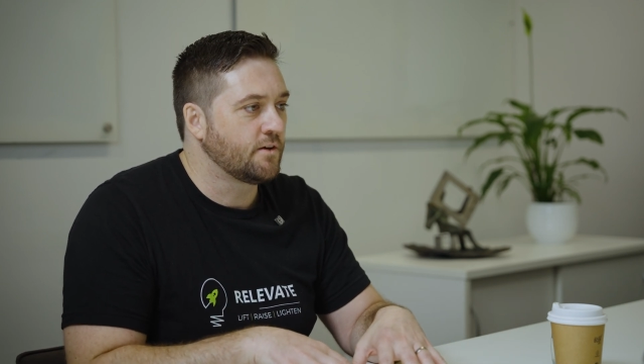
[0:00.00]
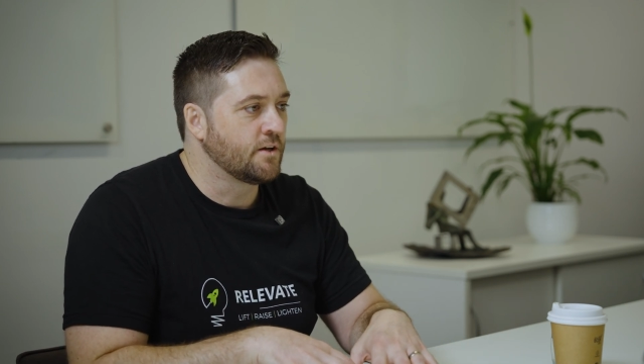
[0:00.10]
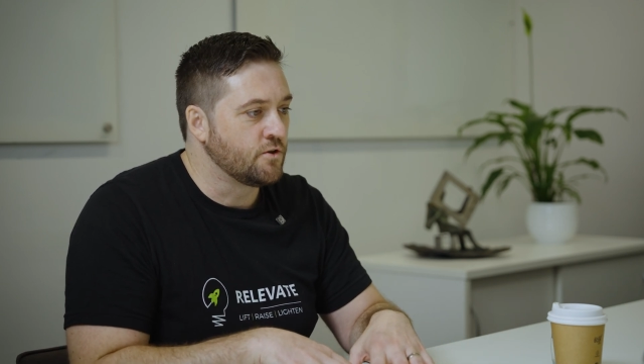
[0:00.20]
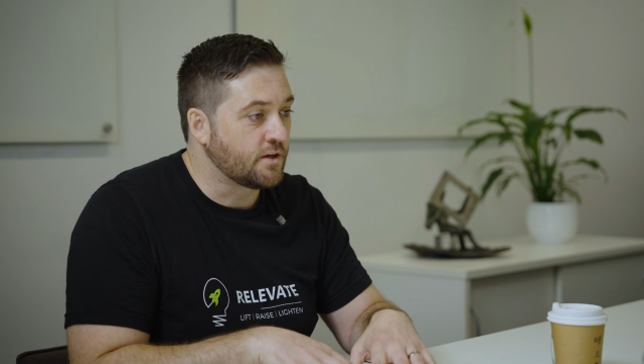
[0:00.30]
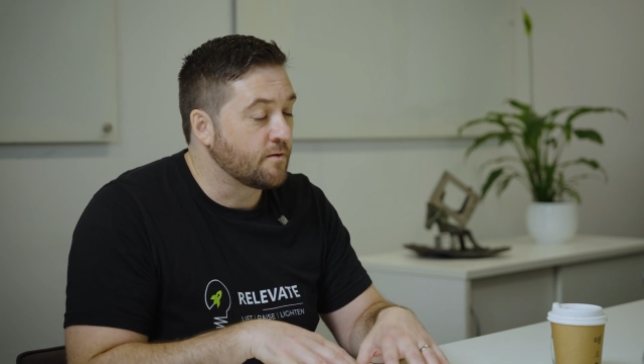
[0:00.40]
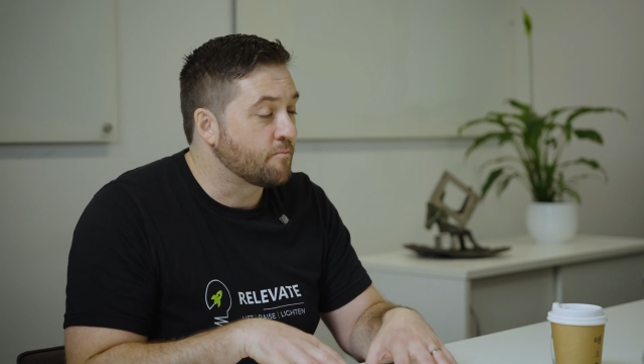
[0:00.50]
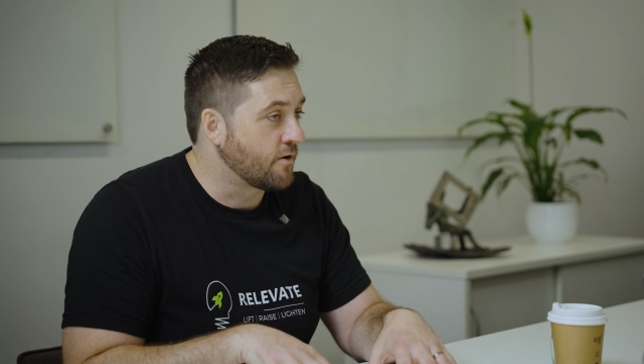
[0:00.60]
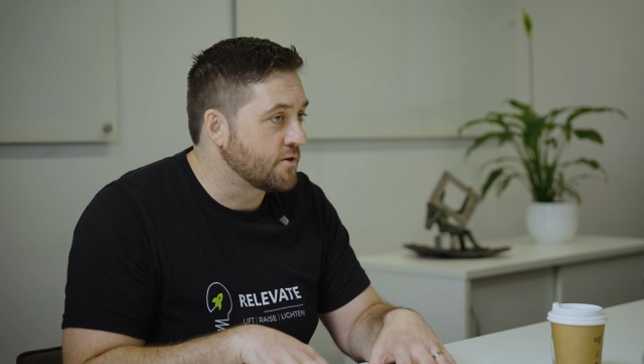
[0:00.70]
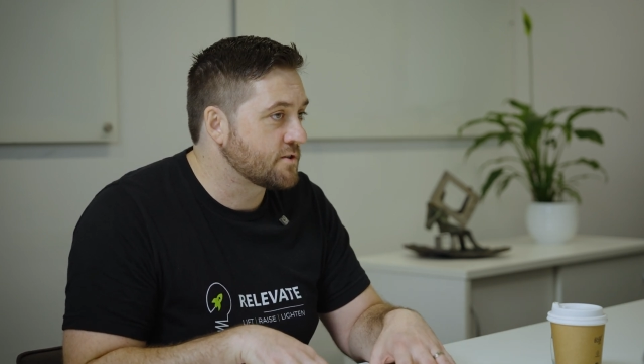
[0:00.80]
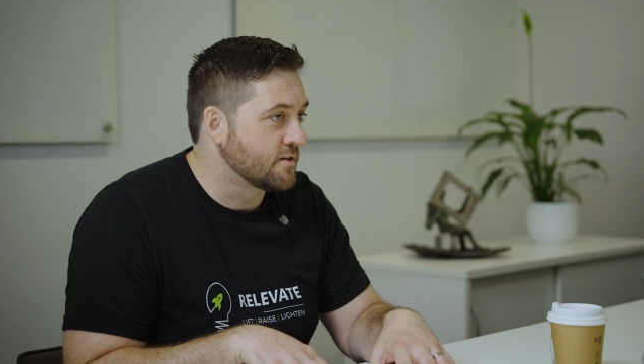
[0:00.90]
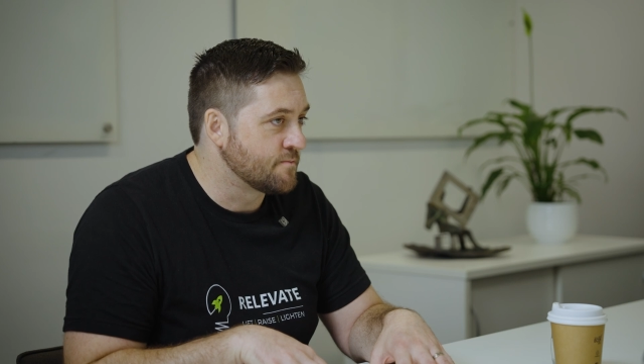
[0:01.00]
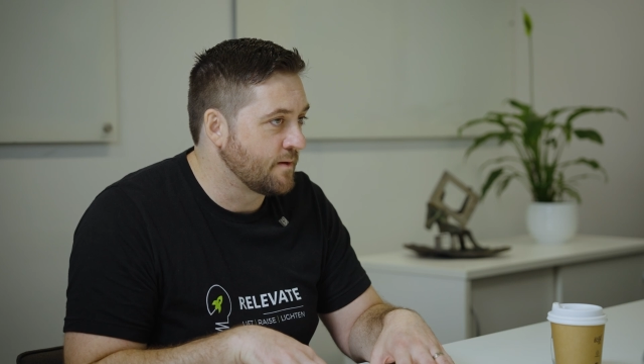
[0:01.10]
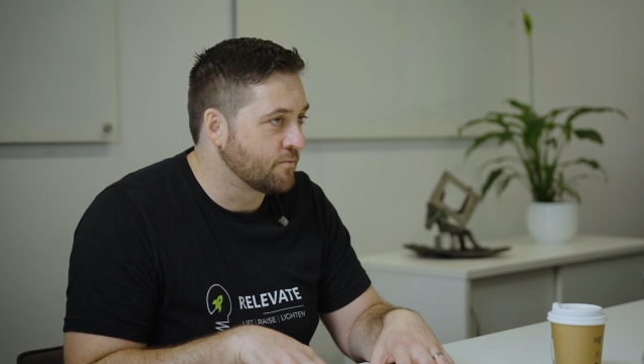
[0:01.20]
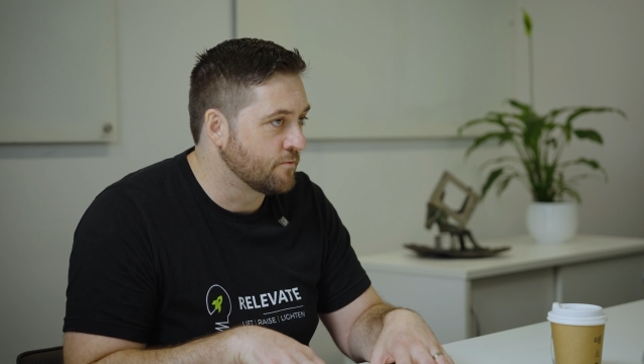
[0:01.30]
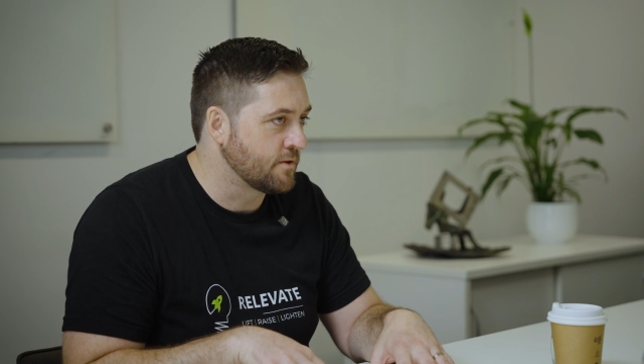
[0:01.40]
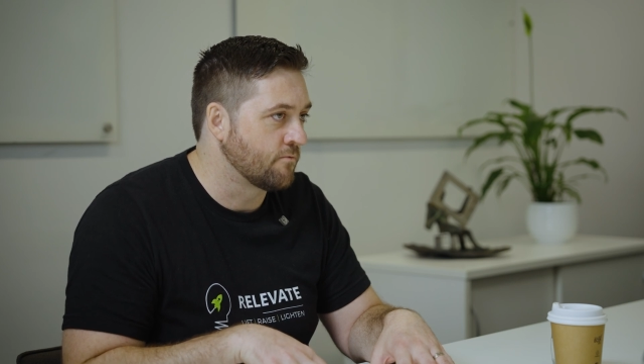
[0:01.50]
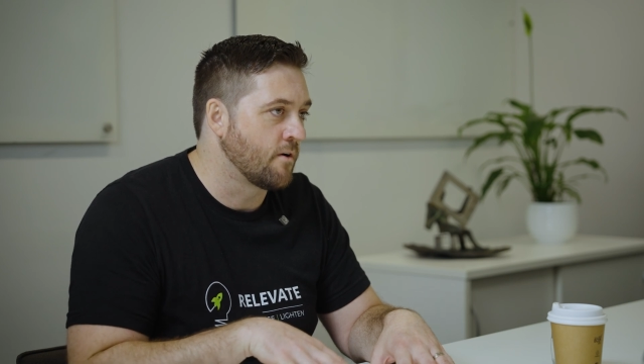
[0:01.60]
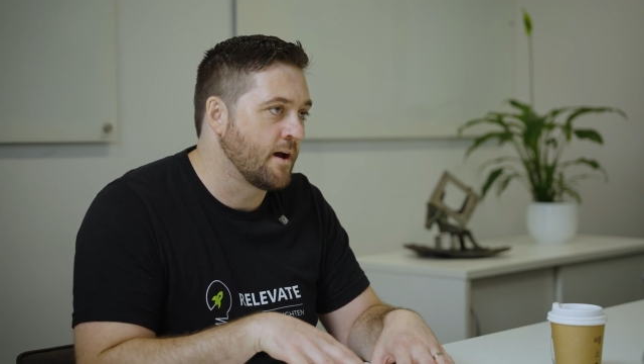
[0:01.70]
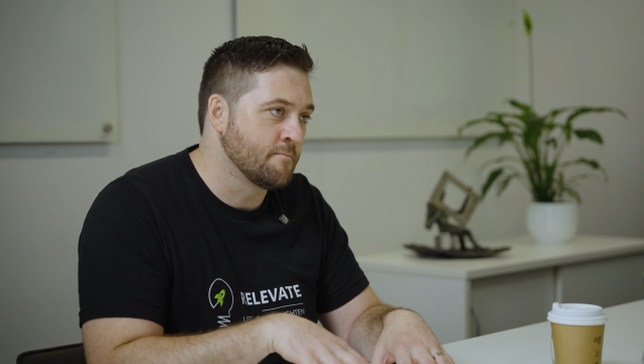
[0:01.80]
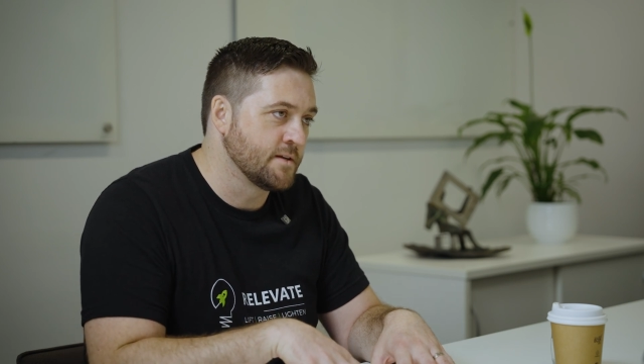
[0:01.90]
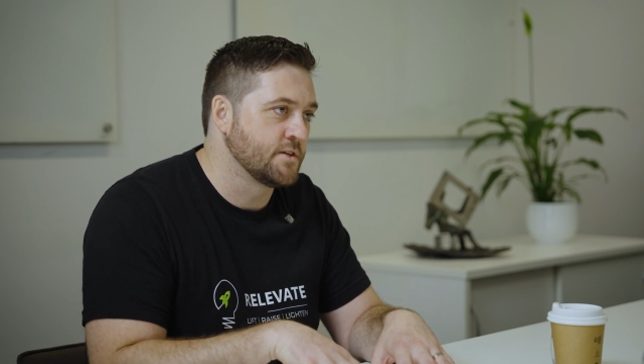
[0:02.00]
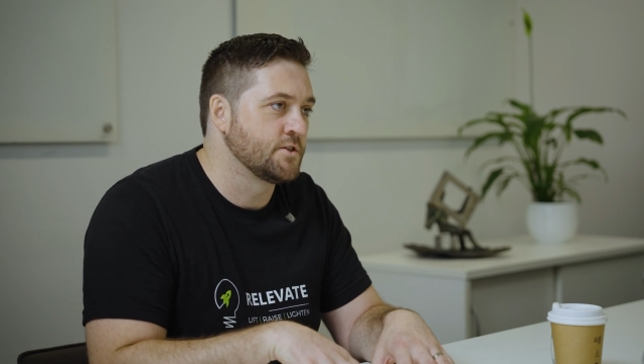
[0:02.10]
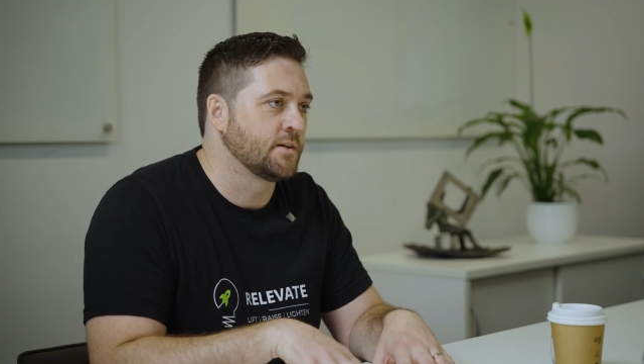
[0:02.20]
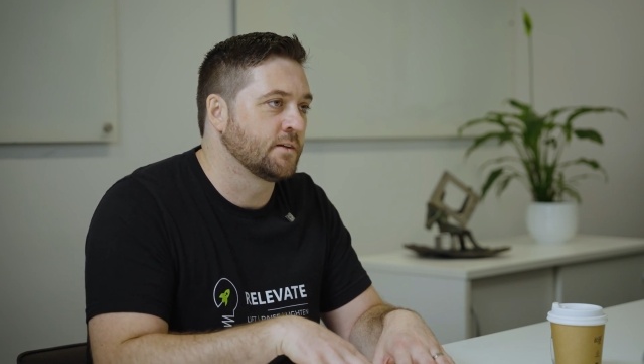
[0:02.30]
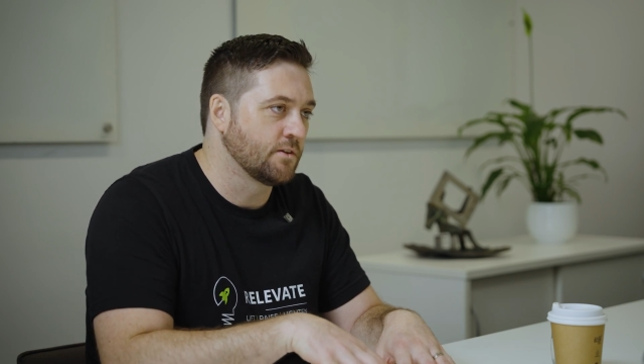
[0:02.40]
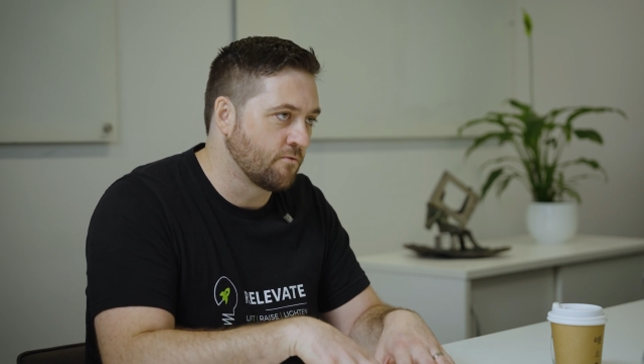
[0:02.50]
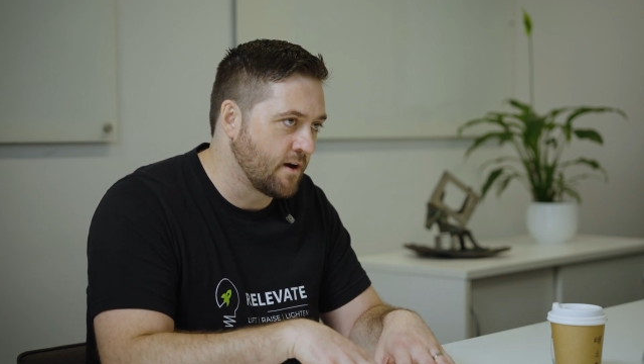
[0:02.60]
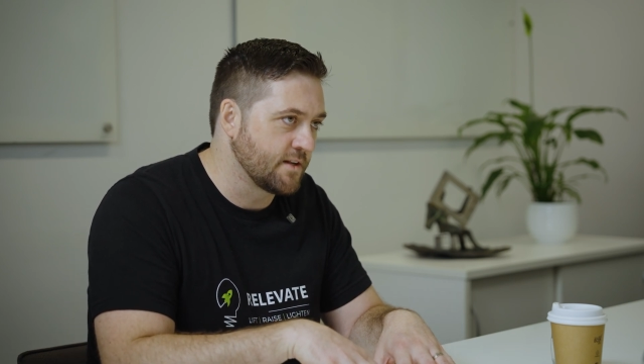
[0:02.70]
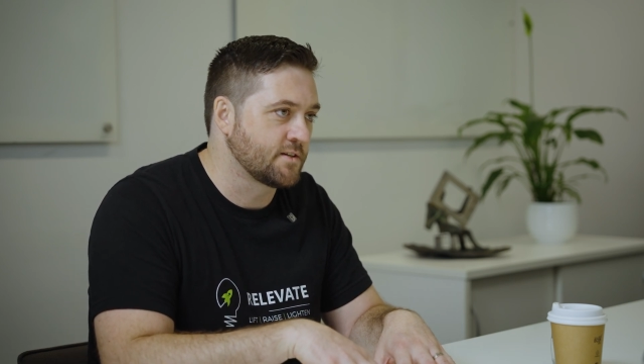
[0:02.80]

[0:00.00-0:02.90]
and you can approach those people with the right messaging at the right